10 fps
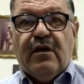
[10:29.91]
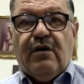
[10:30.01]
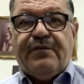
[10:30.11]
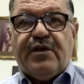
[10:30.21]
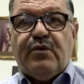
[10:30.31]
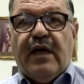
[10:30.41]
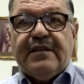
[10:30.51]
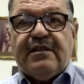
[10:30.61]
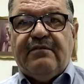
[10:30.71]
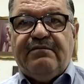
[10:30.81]
of the
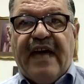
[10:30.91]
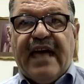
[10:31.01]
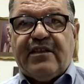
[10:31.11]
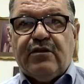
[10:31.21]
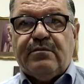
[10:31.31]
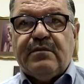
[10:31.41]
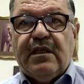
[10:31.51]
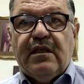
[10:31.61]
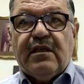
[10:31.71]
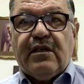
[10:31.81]
quantum vacuum
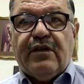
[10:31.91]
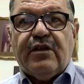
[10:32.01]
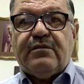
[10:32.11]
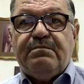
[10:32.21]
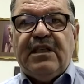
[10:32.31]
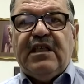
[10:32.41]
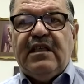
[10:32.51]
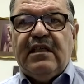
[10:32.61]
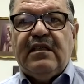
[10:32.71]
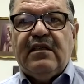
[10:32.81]
cannot
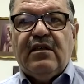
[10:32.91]
be